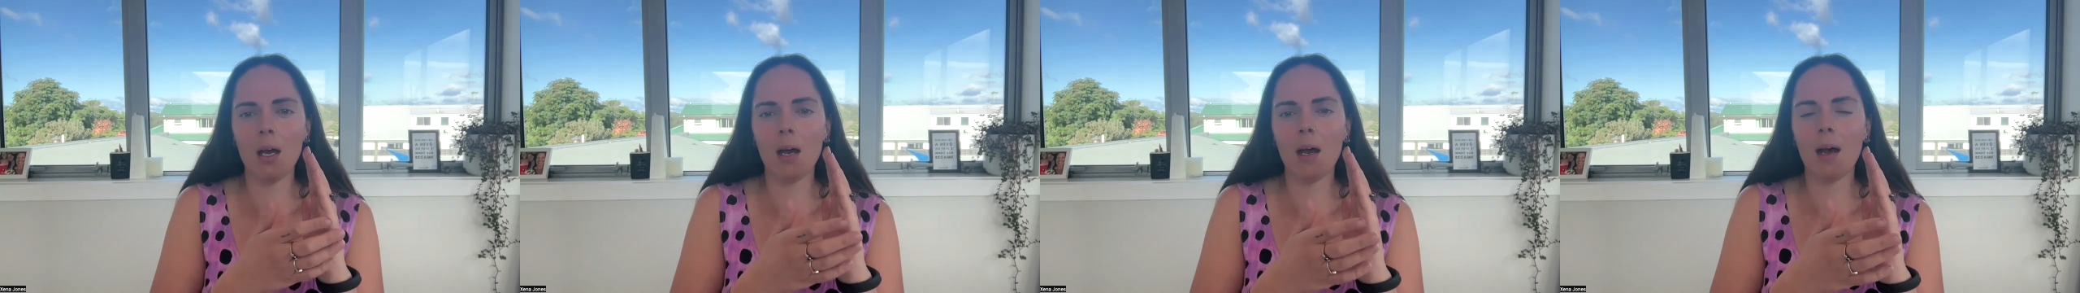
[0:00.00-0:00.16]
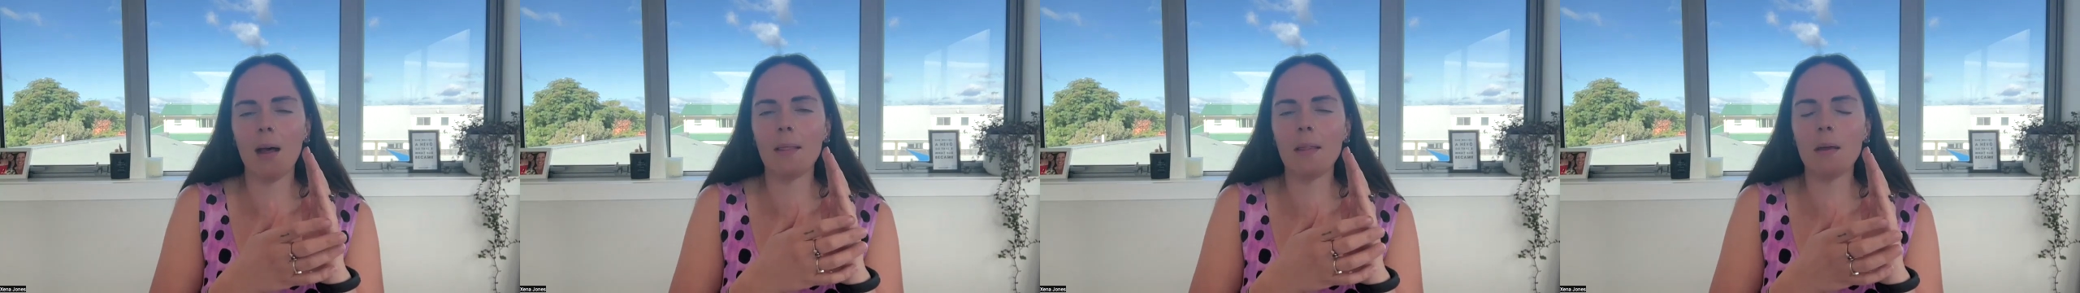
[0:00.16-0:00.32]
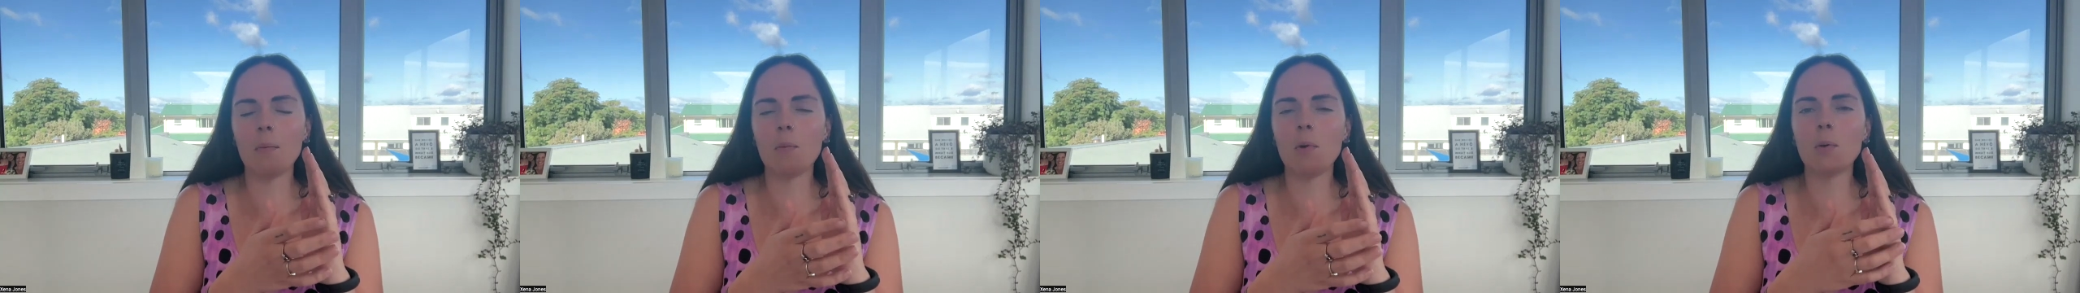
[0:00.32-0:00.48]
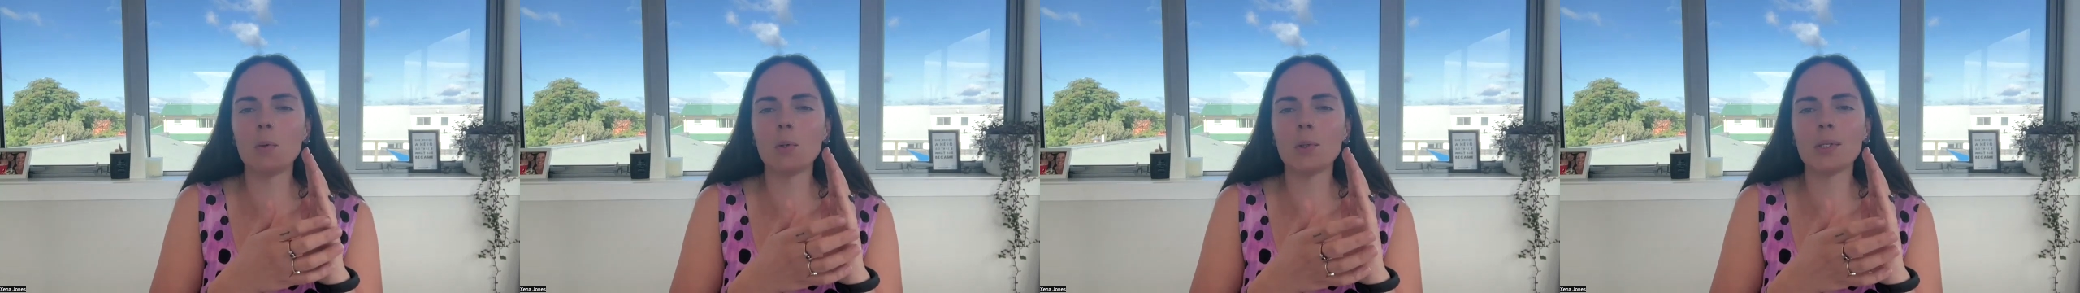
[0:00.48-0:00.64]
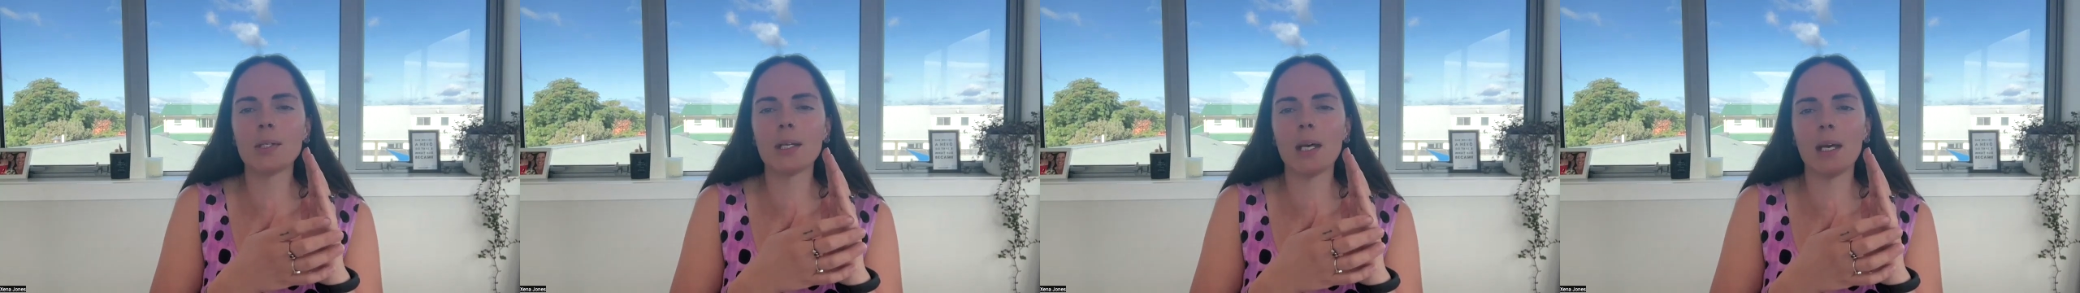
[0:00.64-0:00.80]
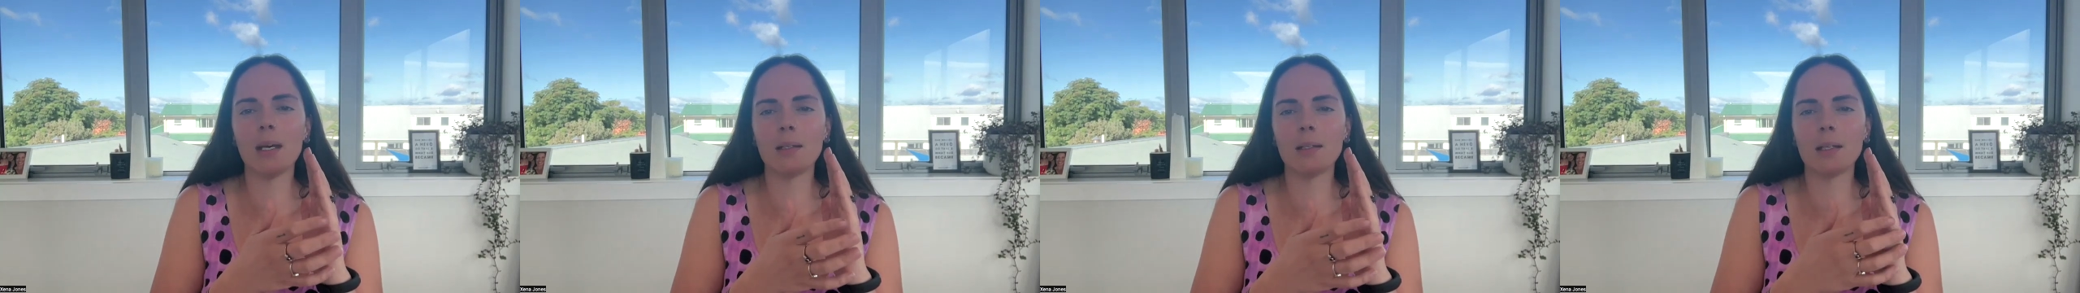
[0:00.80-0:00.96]
And then we will
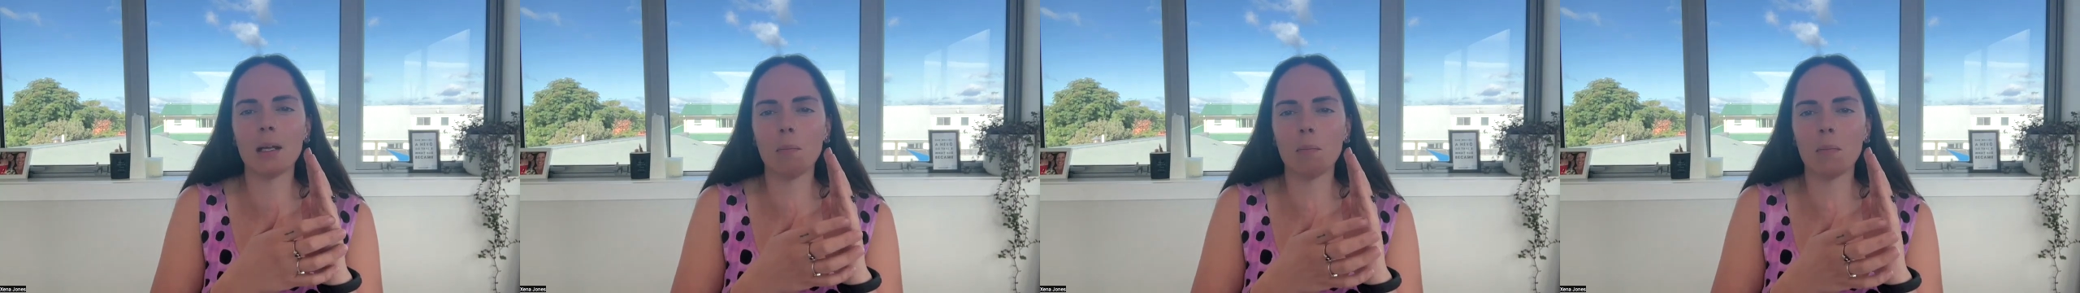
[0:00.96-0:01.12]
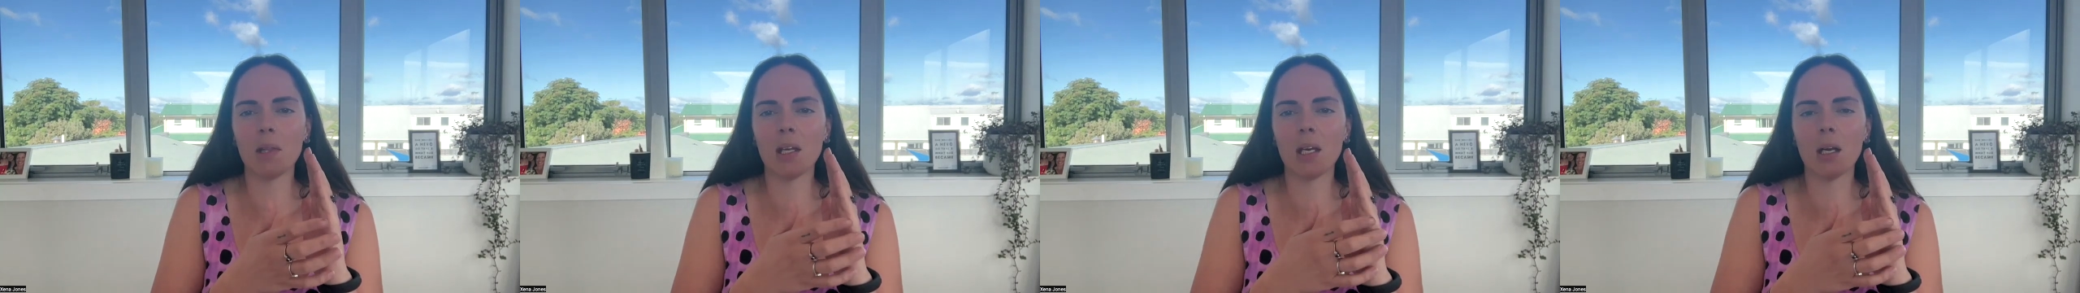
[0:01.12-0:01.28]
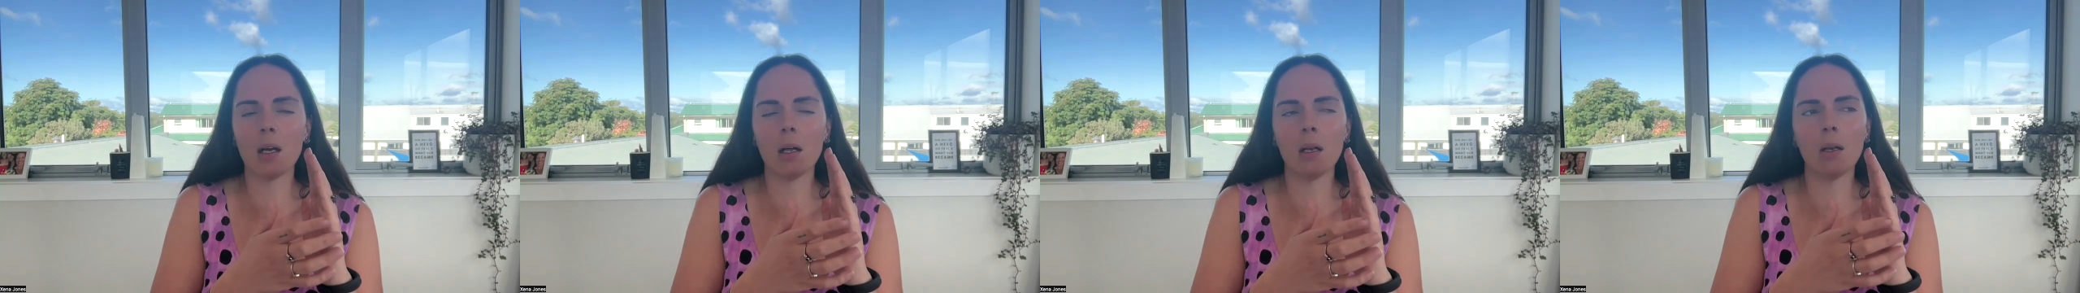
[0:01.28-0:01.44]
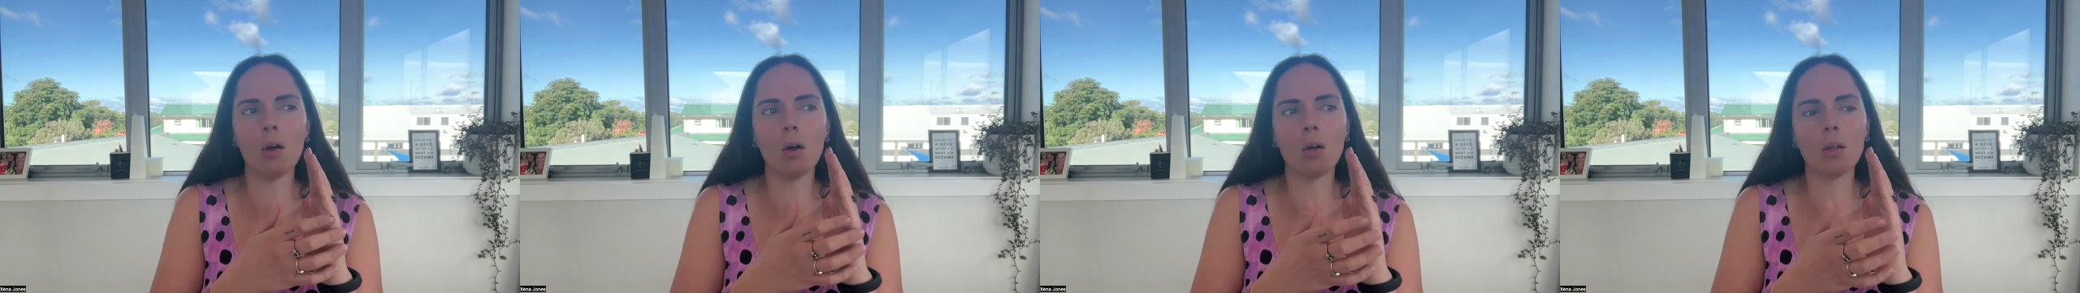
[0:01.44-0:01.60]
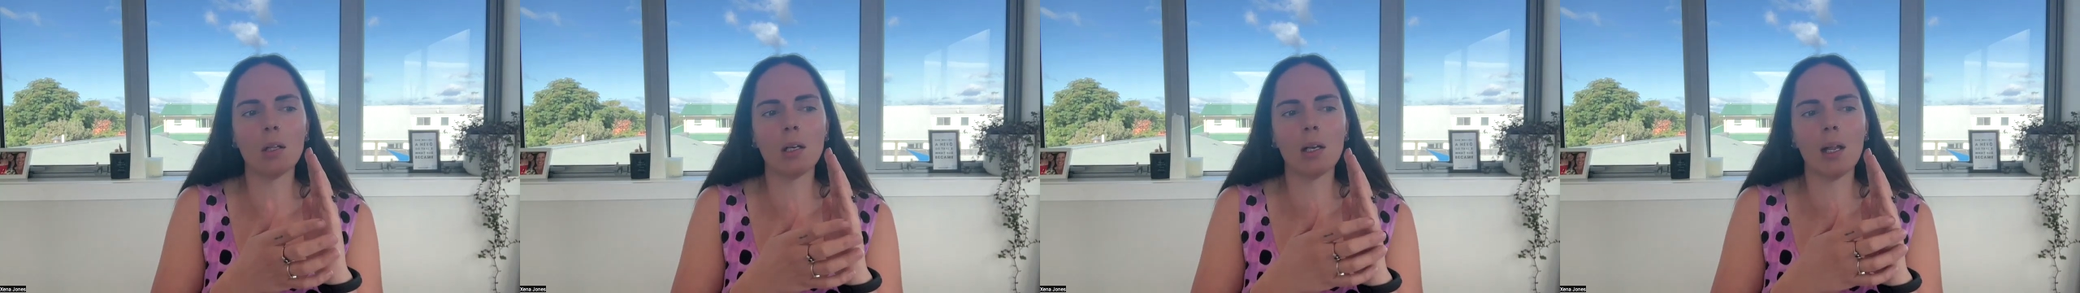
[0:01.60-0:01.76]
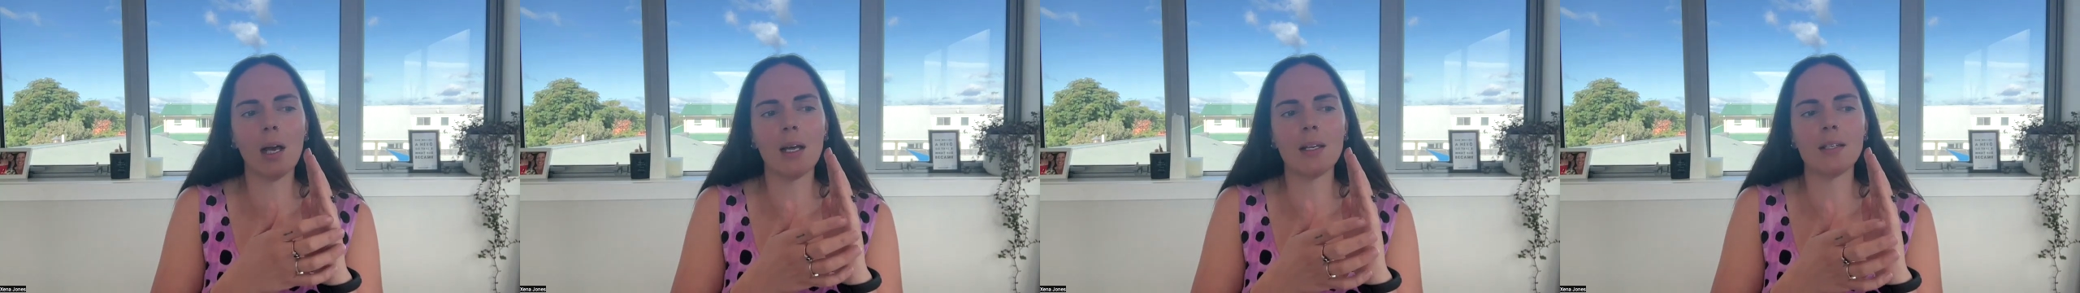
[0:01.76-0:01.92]
say something along
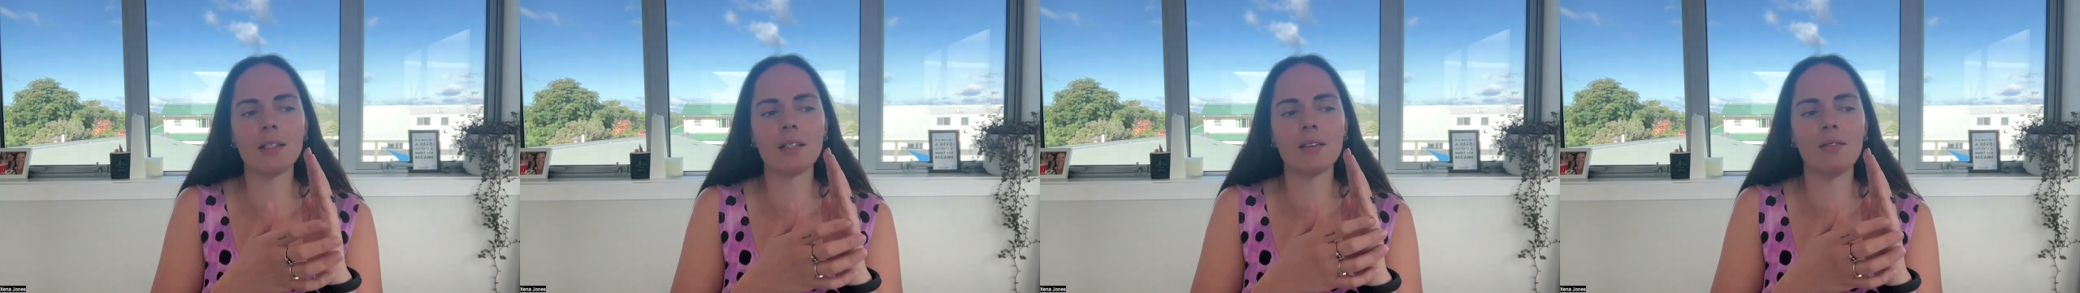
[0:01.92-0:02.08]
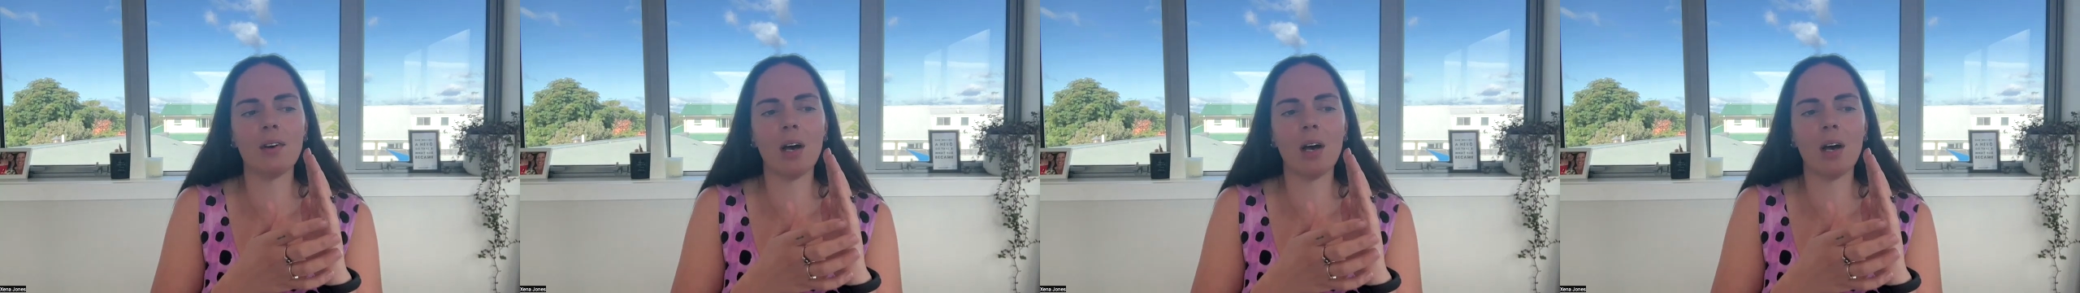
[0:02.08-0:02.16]
the lines of